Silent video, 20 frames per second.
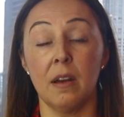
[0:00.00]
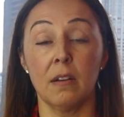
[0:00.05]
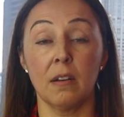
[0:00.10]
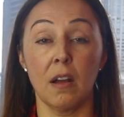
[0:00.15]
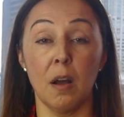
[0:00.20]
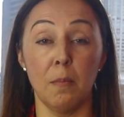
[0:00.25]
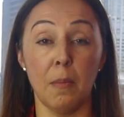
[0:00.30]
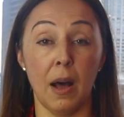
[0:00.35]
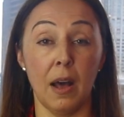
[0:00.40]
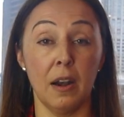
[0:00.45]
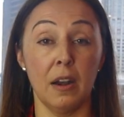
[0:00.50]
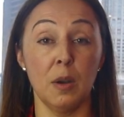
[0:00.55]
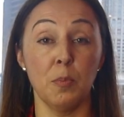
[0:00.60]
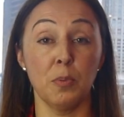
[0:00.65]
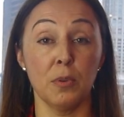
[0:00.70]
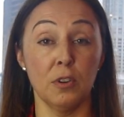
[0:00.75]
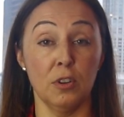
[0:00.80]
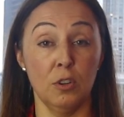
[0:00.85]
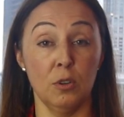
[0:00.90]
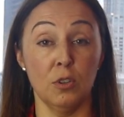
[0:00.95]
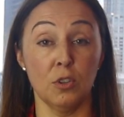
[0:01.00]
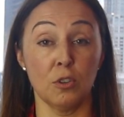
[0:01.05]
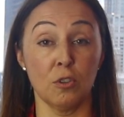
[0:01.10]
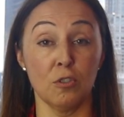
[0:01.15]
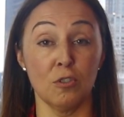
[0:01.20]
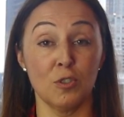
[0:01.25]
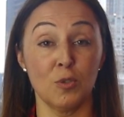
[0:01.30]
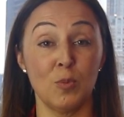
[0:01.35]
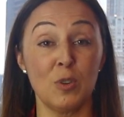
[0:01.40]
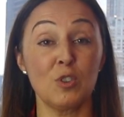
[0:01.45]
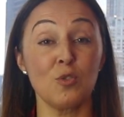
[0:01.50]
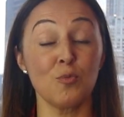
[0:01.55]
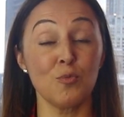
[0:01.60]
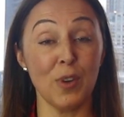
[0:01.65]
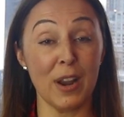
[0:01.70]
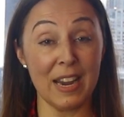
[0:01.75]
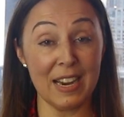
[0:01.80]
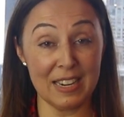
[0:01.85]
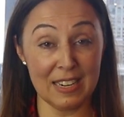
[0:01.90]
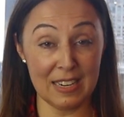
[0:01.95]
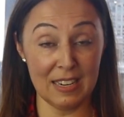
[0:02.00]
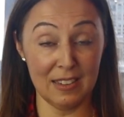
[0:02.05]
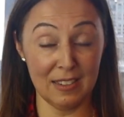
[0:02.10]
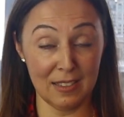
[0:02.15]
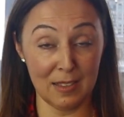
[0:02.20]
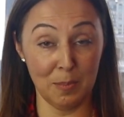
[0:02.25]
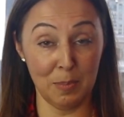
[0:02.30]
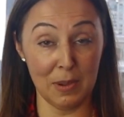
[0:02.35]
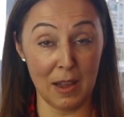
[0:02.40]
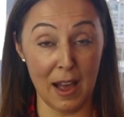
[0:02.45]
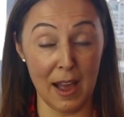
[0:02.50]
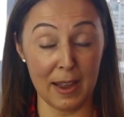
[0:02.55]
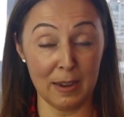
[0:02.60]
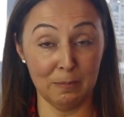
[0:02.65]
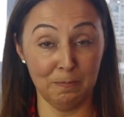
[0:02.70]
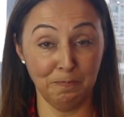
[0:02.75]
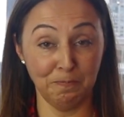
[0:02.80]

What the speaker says: on commodity producers, which reined in supply.